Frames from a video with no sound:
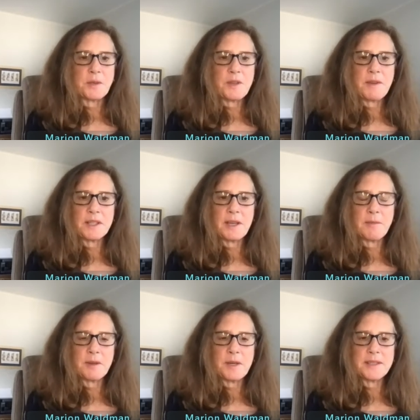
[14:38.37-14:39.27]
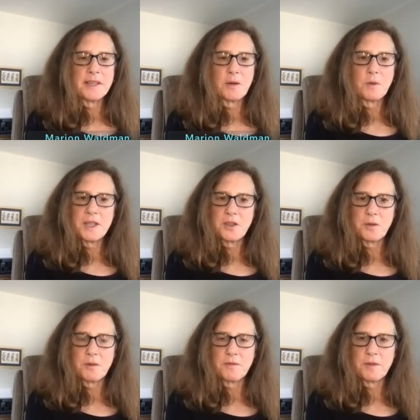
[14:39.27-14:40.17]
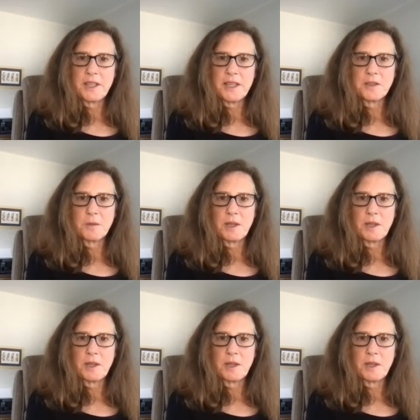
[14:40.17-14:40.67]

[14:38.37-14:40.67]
And we've had librarians say, oh, we'll get you a freelancer.